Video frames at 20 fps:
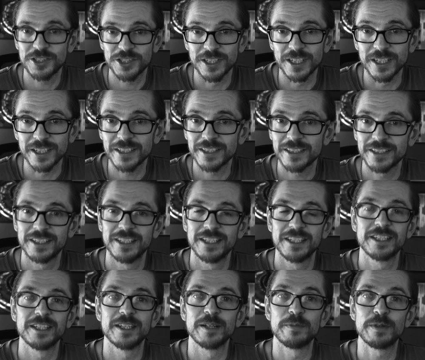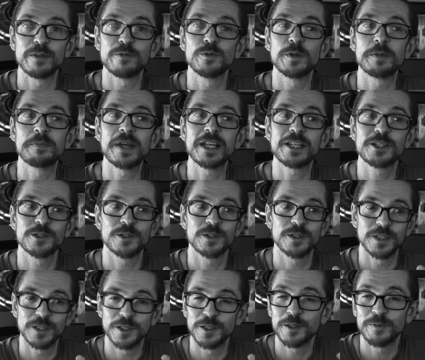chunk, if we make sure
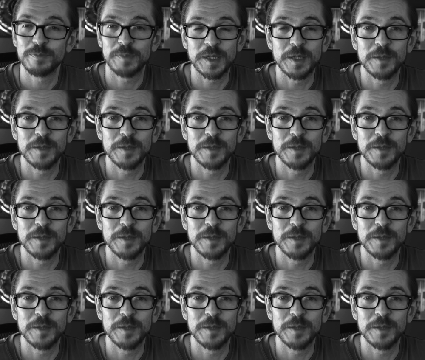that